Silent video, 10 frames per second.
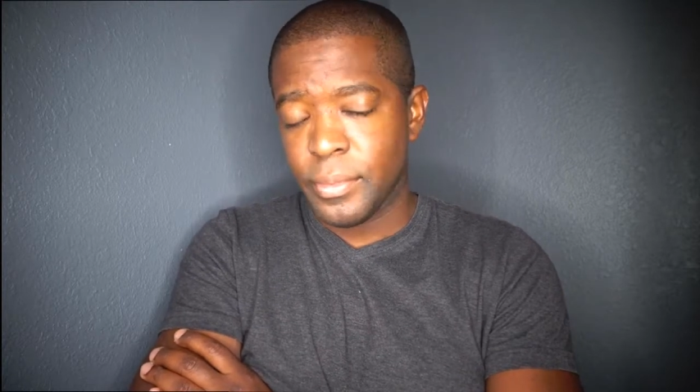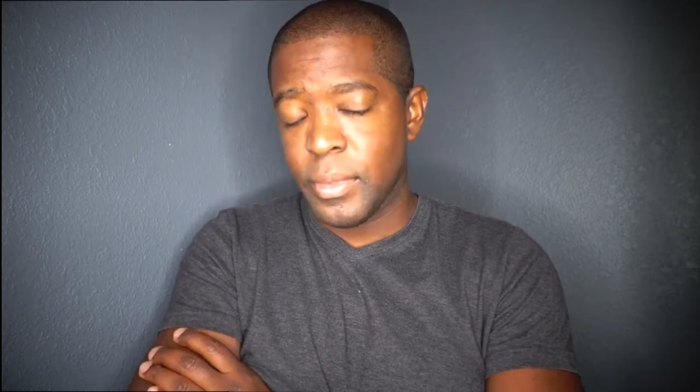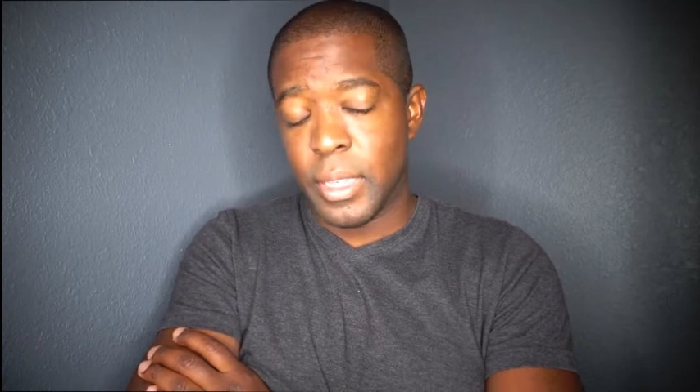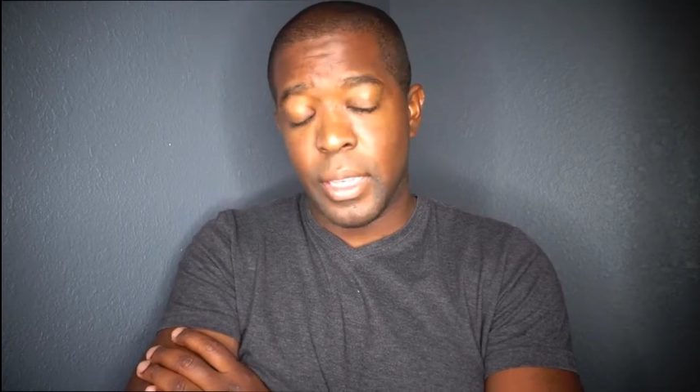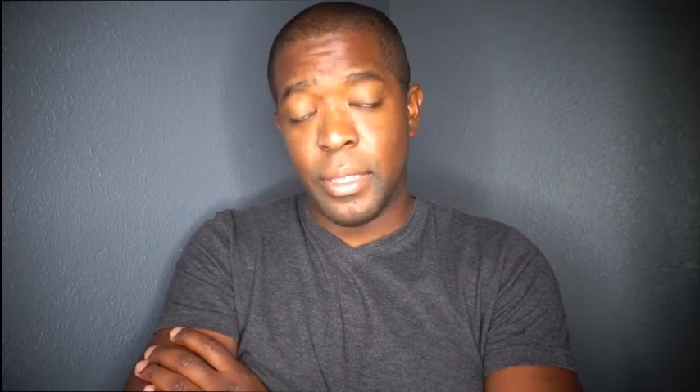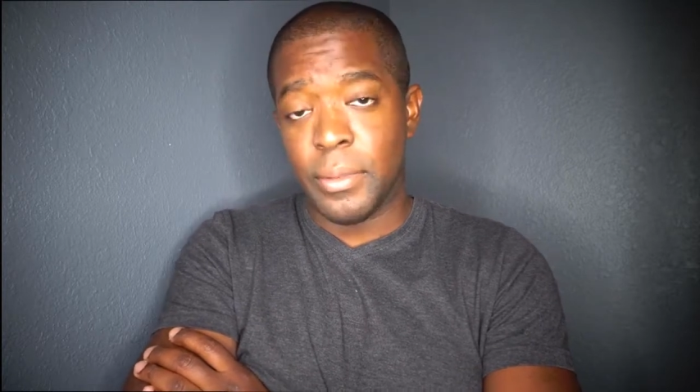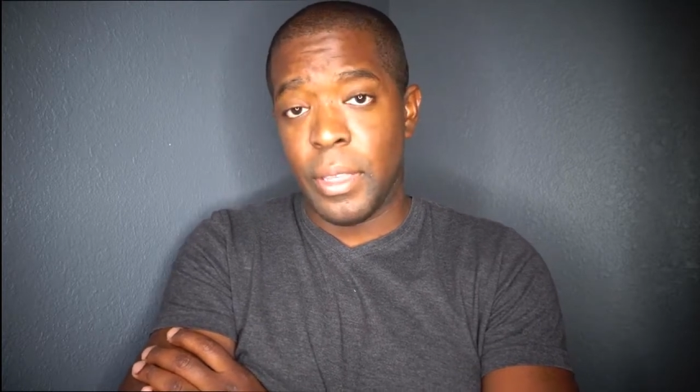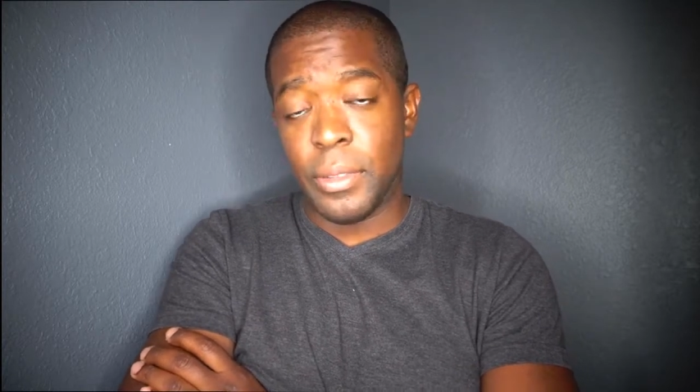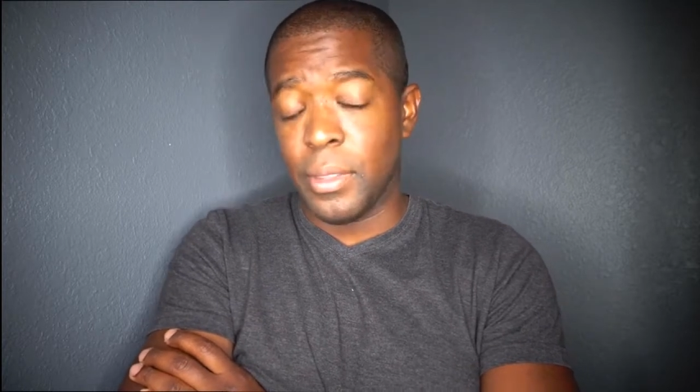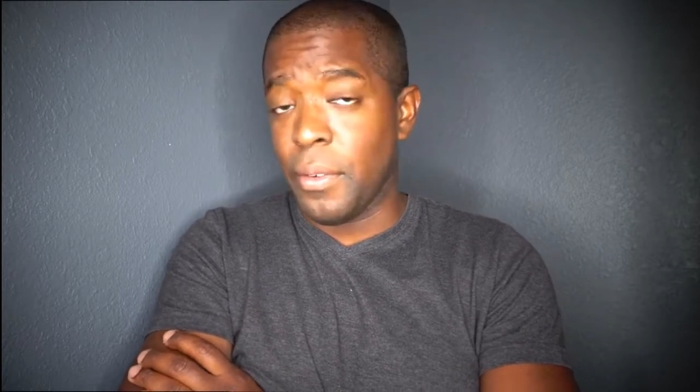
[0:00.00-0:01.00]
Again,
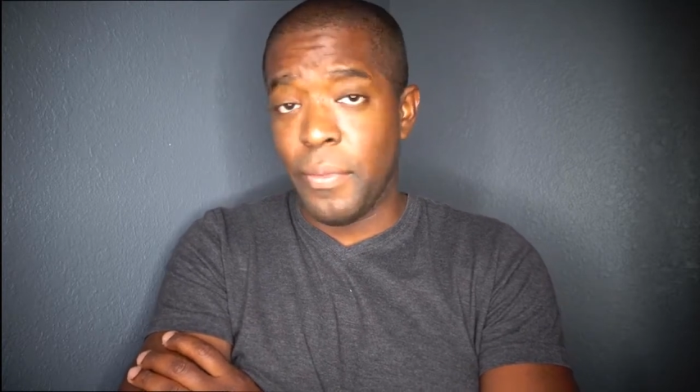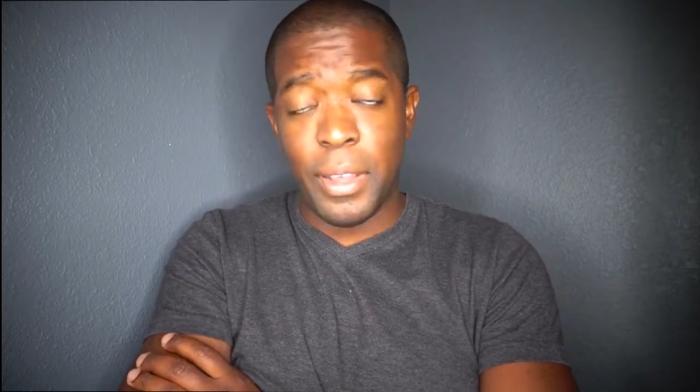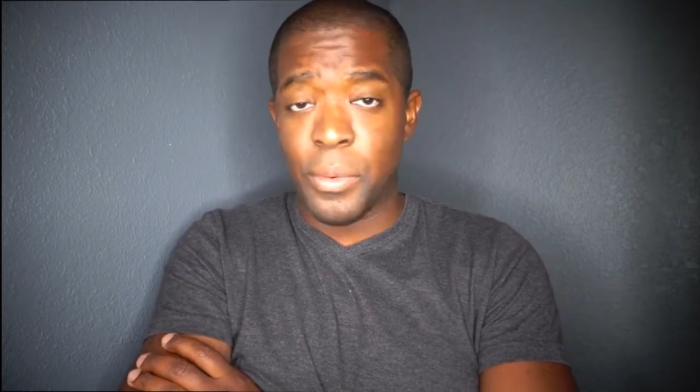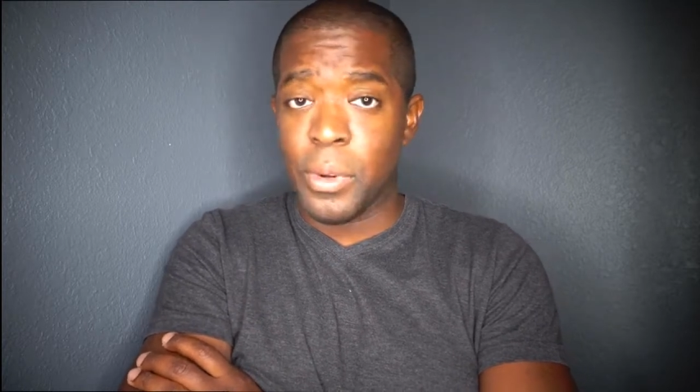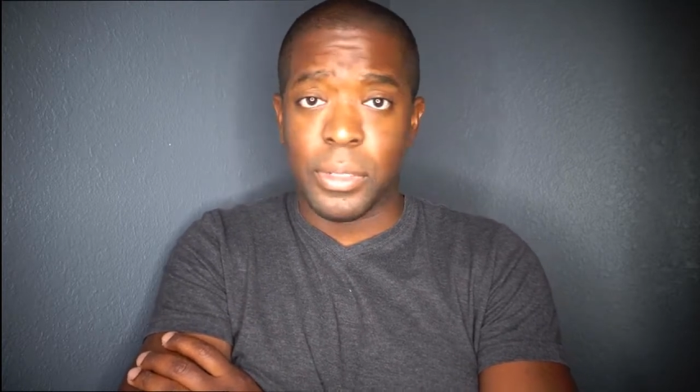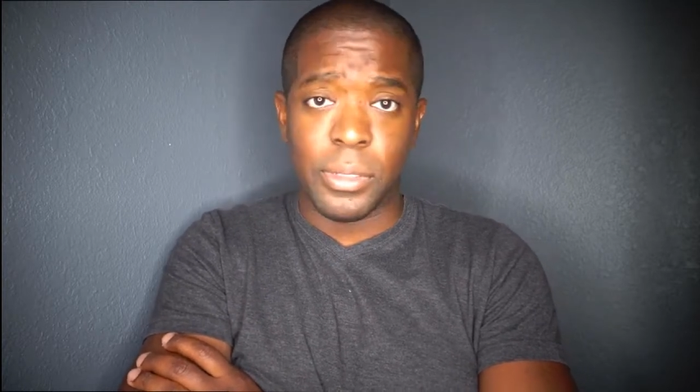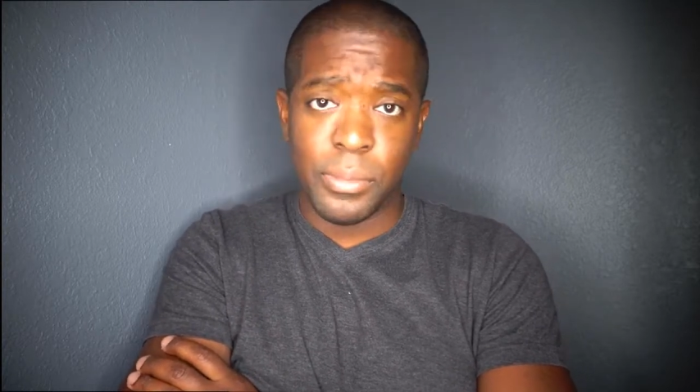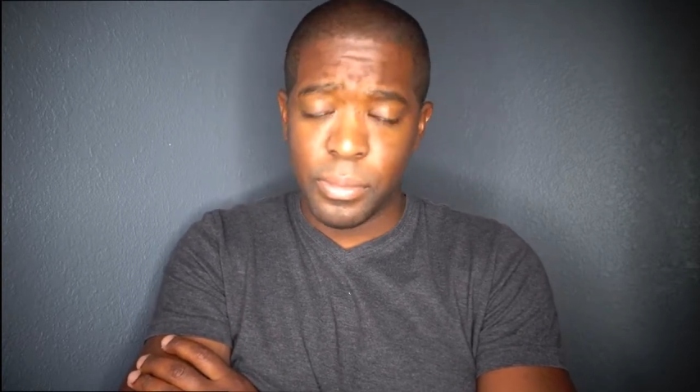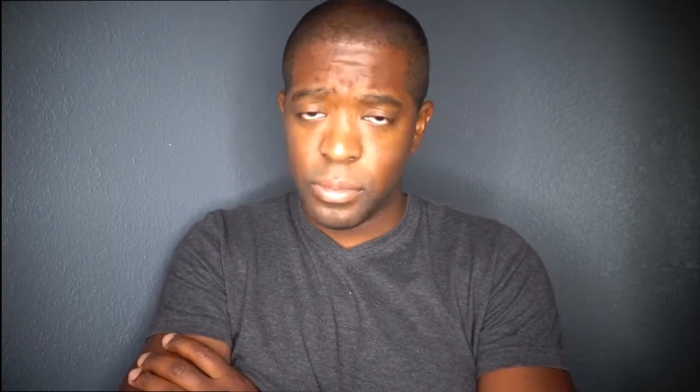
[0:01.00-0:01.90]
he'll find work.